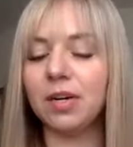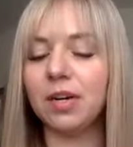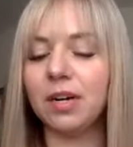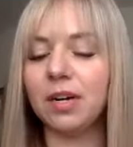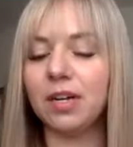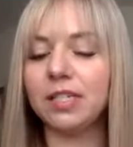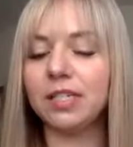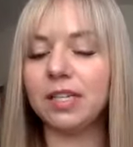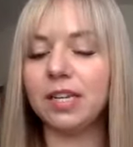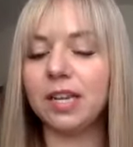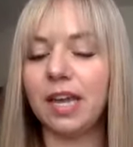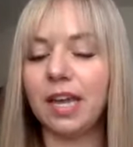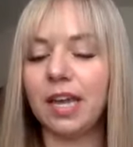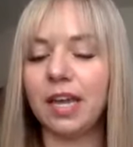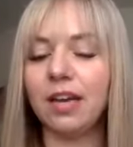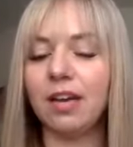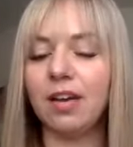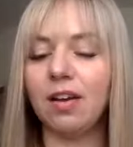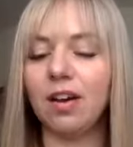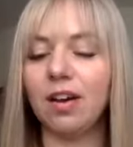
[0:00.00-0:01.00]
on
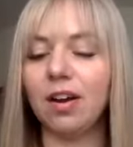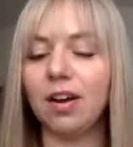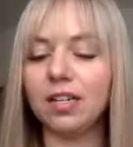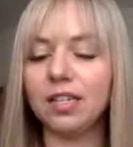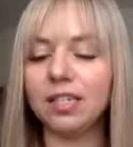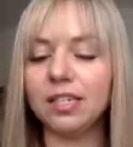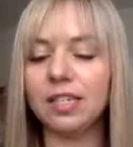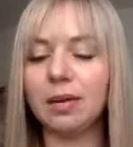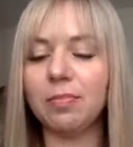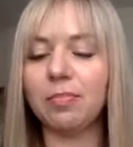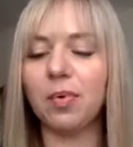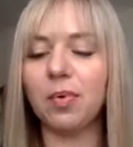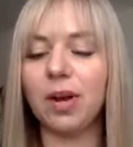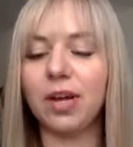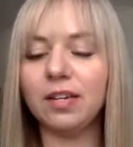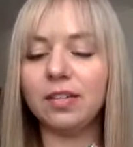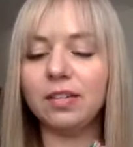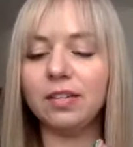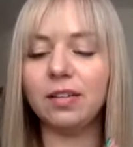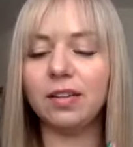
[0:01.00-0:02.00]
today are: step
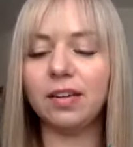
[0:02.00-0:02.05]
1,